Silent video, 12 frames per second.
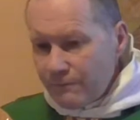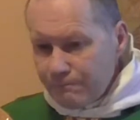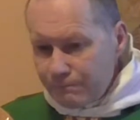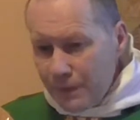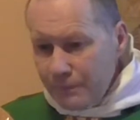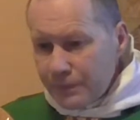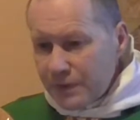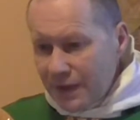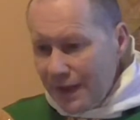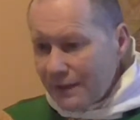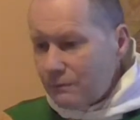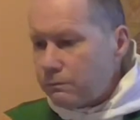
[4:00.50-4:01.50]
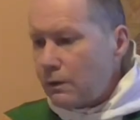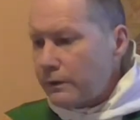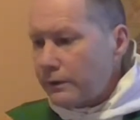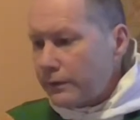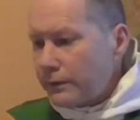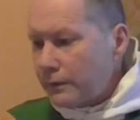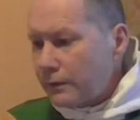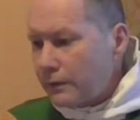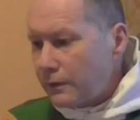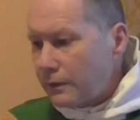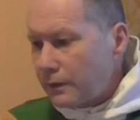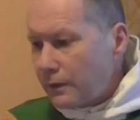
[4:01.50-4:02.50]
pumped at one.
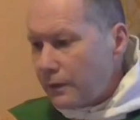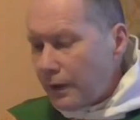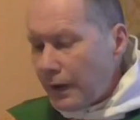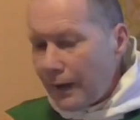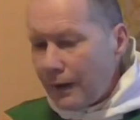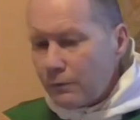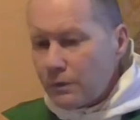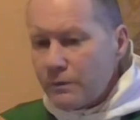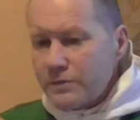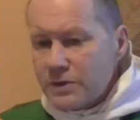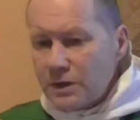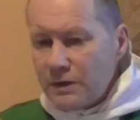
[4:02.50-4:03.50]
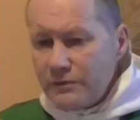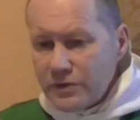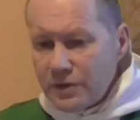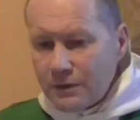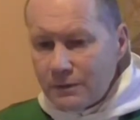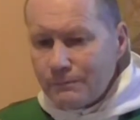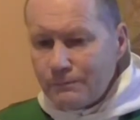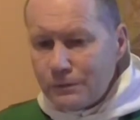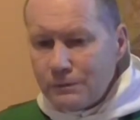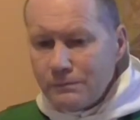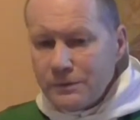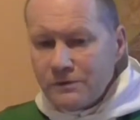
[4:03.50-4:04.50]
And one observes the
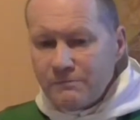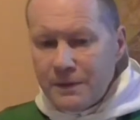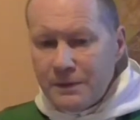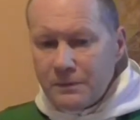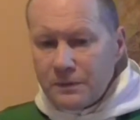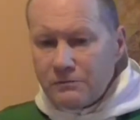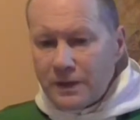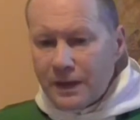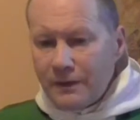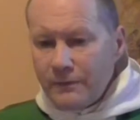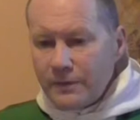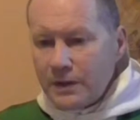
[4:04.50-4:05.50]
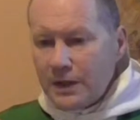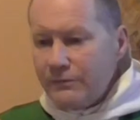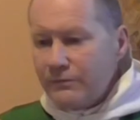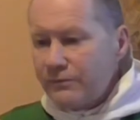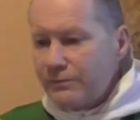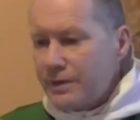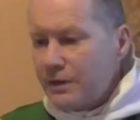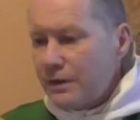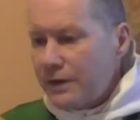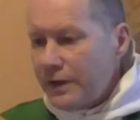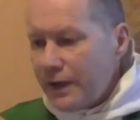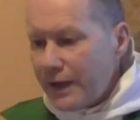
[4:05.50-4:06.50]
comportment of people around, even from an
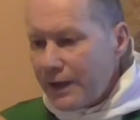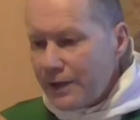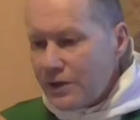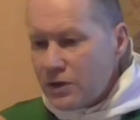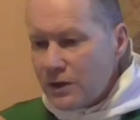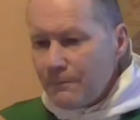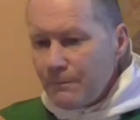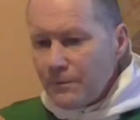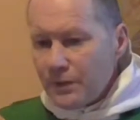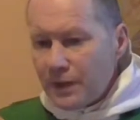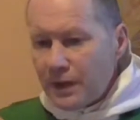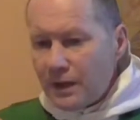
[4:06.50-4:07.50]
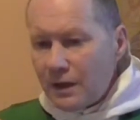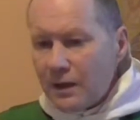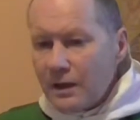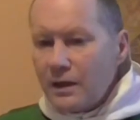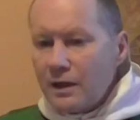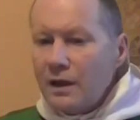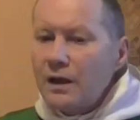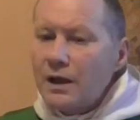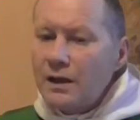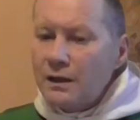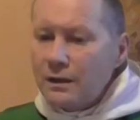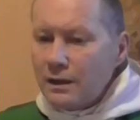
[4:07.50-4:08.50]
early age, they are
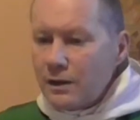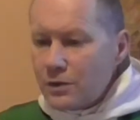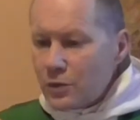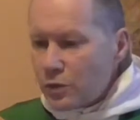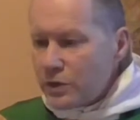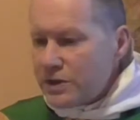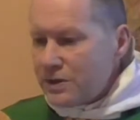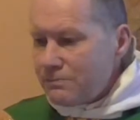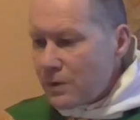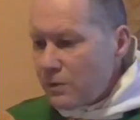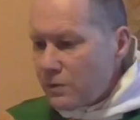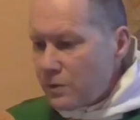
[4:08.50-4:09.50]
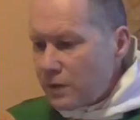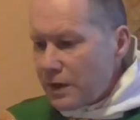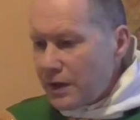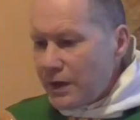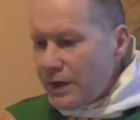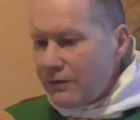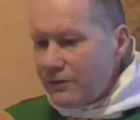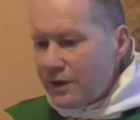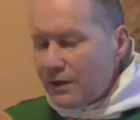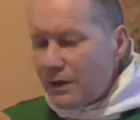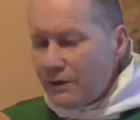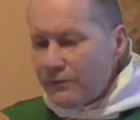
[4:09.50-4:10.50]
in noisy mode. If they
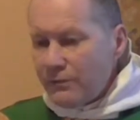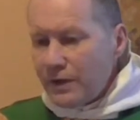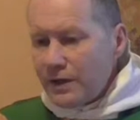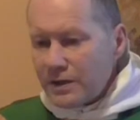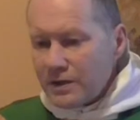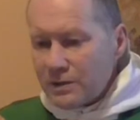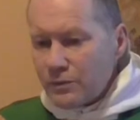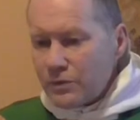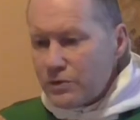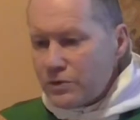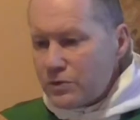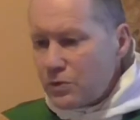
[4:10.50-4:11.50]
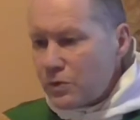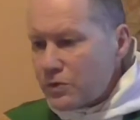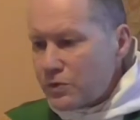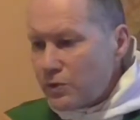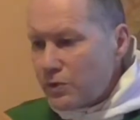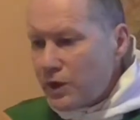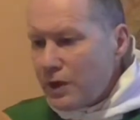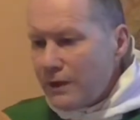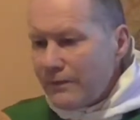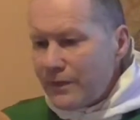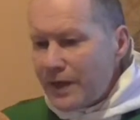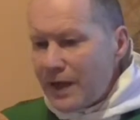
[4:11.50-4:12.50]
can't find someone to talk to,
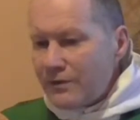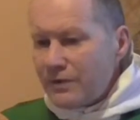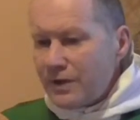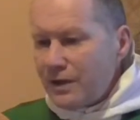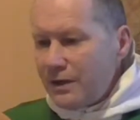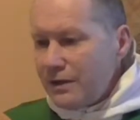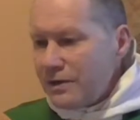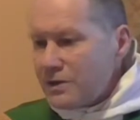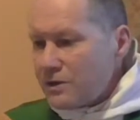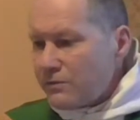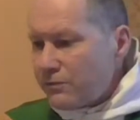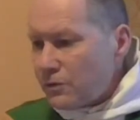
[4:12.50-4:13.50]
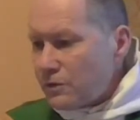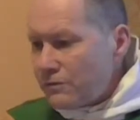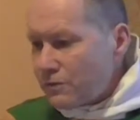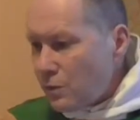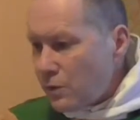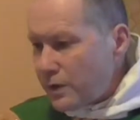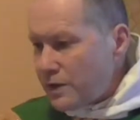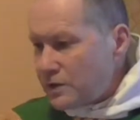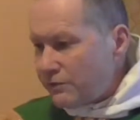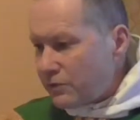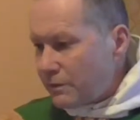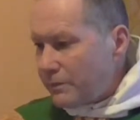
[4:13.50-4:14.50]
they have their ears full of
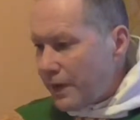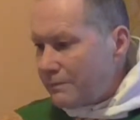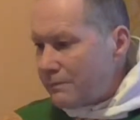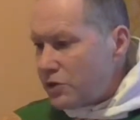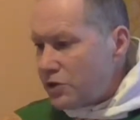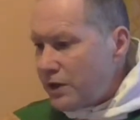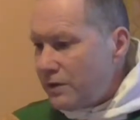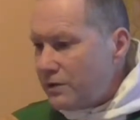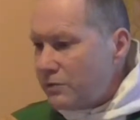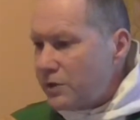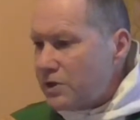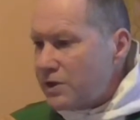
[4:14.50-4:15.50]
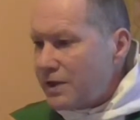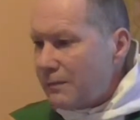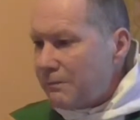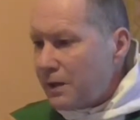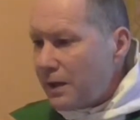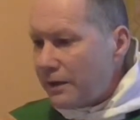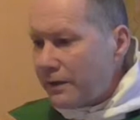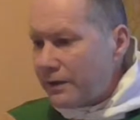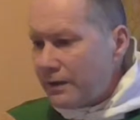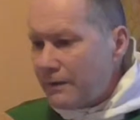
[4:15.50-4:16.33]
noise from a machine to which they are plugged.